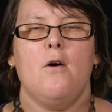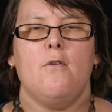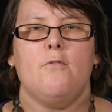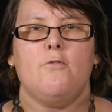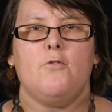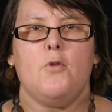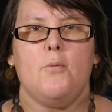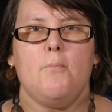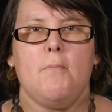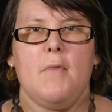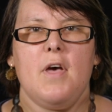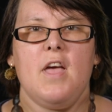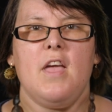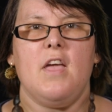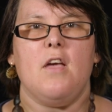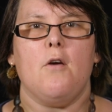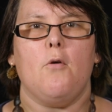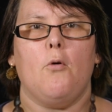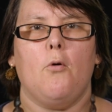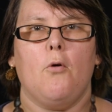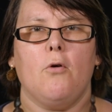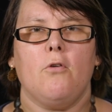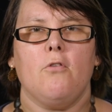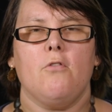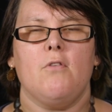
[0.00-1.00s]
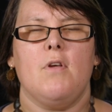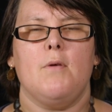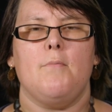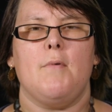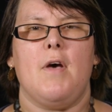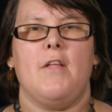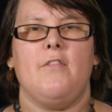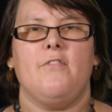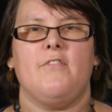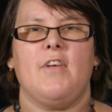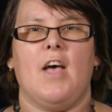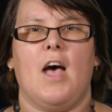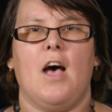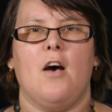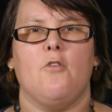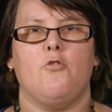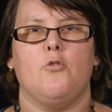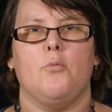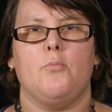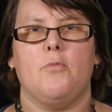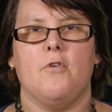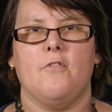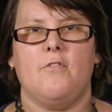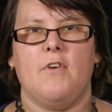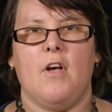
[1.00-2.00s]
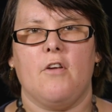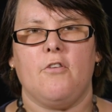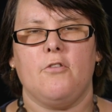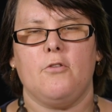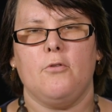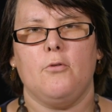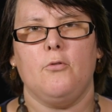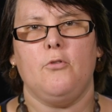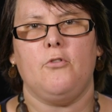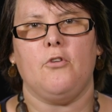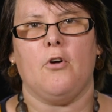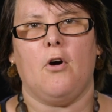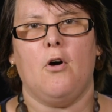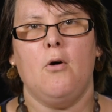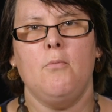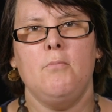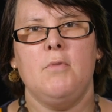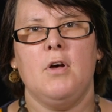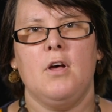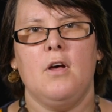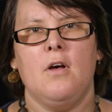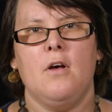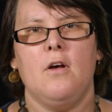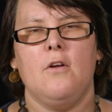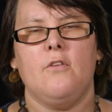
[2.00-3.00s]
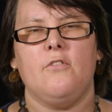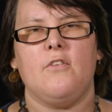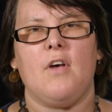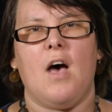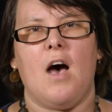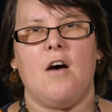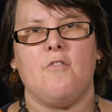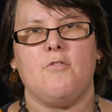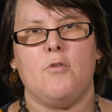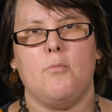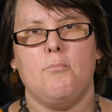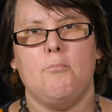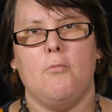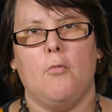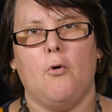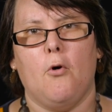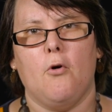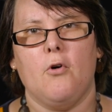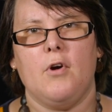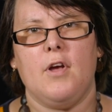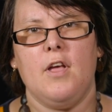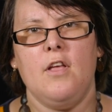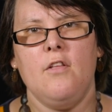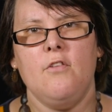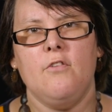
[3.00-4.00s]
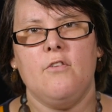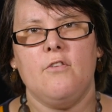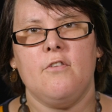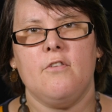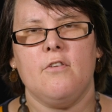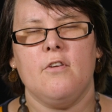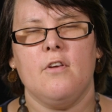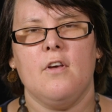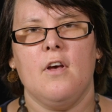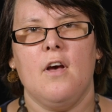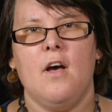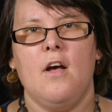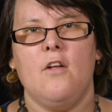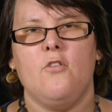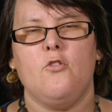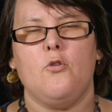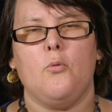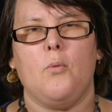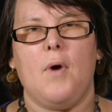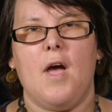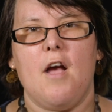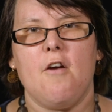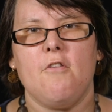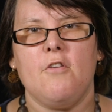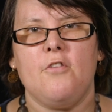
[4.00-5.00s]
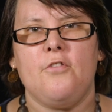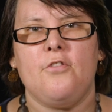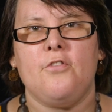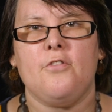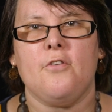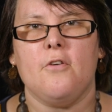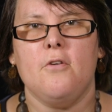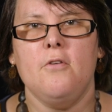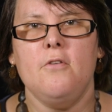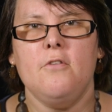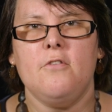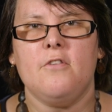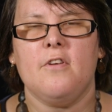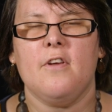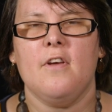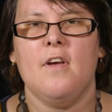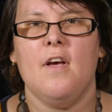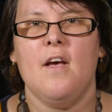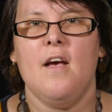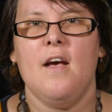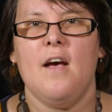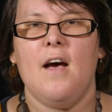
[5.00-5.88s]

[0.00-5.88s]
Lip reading: For me, ordinary meant to have a professional job, to have a mortgage, to wear a suit,